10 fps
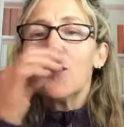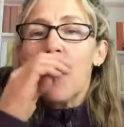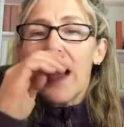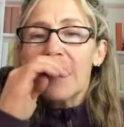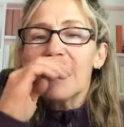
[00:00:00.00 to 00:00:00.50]

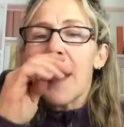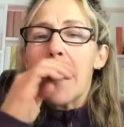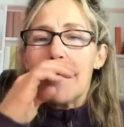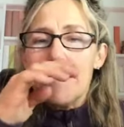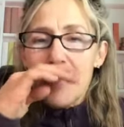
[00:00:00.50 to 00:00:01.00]
And what if
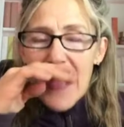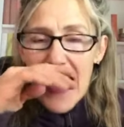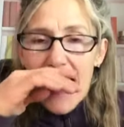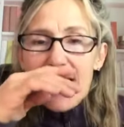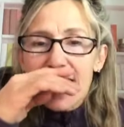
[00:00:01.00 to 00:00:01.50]

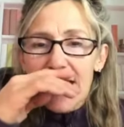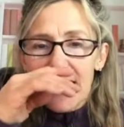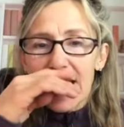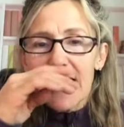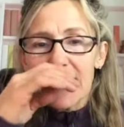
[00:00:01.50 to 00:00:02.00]

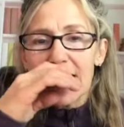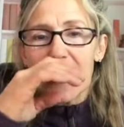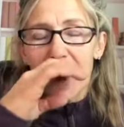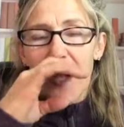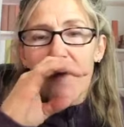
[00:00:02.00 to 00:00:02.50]
amazing things
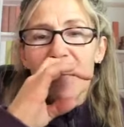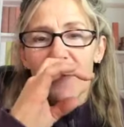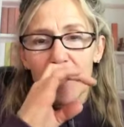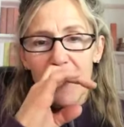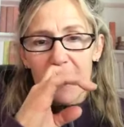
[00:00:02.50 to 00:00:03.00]
can
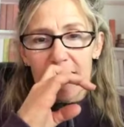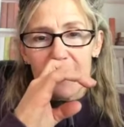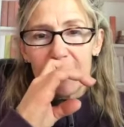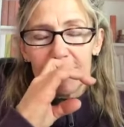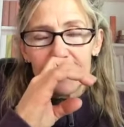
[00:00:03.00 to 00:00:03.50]
come from
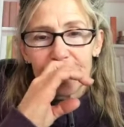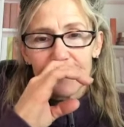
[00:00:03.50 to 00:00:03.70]
this?